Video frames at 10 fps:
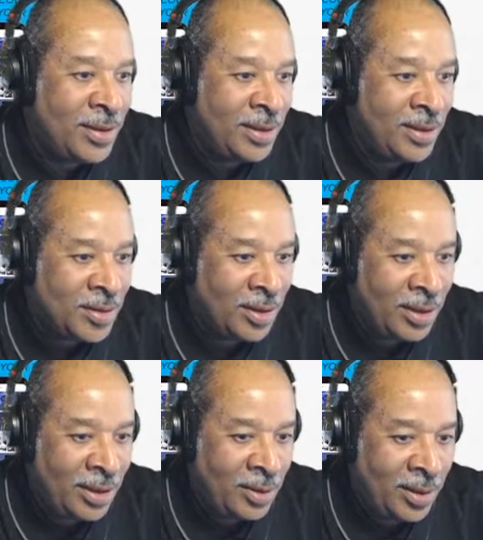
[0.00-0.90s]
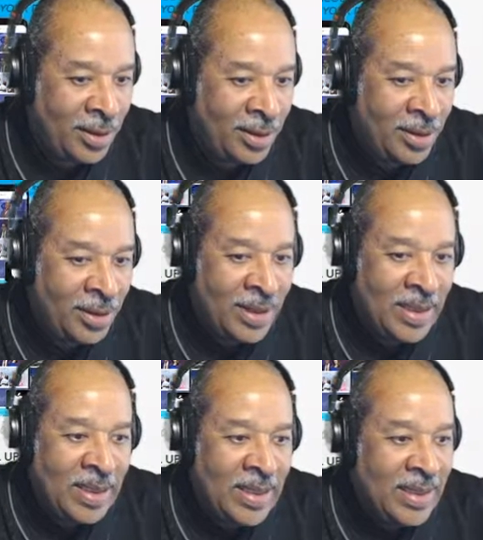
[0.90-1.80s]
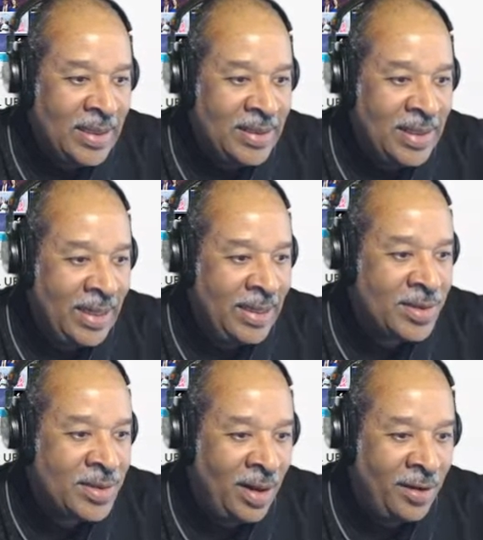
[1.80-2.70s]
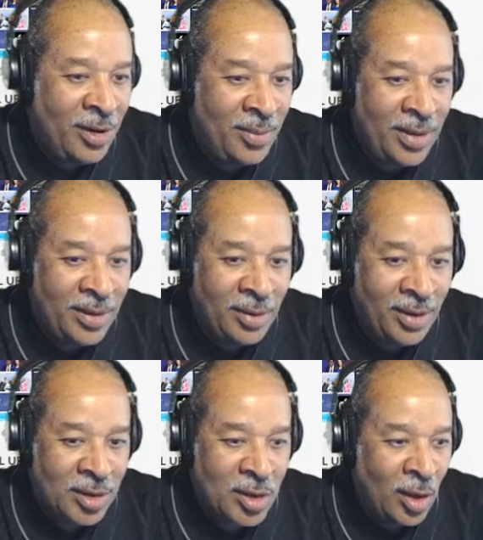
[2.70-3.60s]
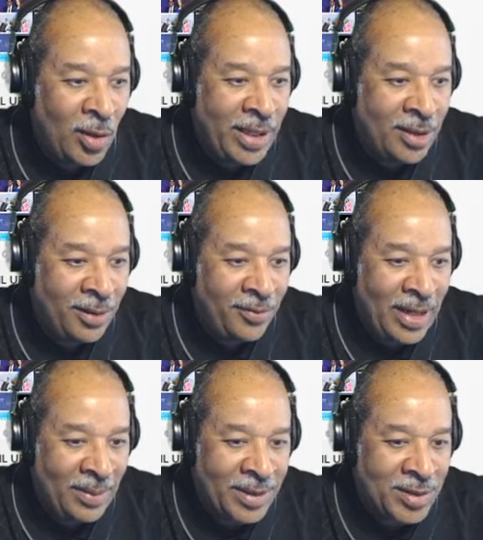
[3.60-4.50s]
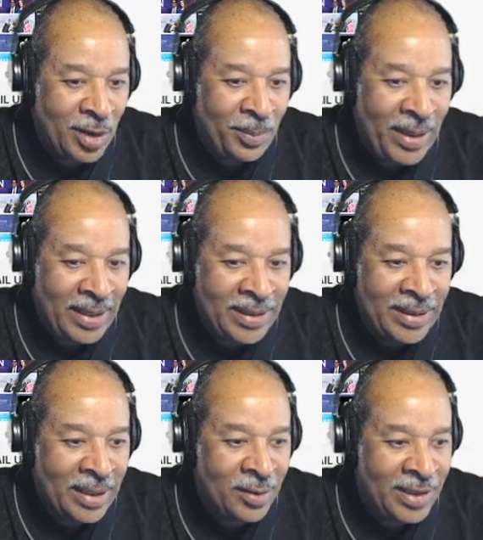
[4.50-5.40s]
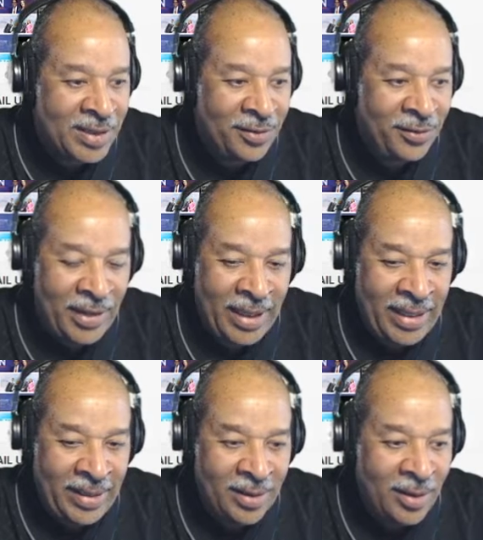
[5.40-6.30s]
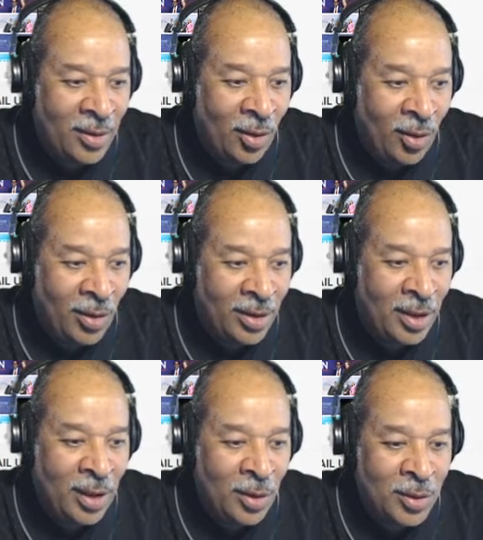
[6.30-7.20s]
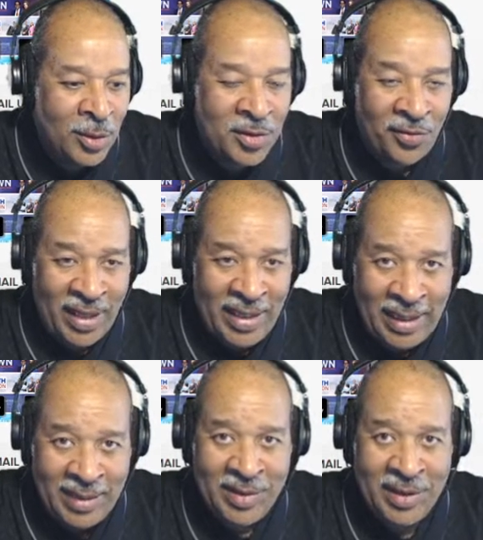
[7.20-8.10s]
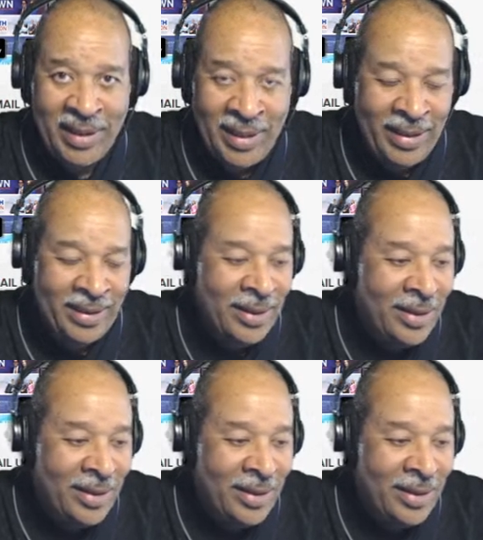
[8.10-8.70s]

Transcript: And here's another one. Chinese government orders low-income families to abandon their Christian faith or lose financial aid.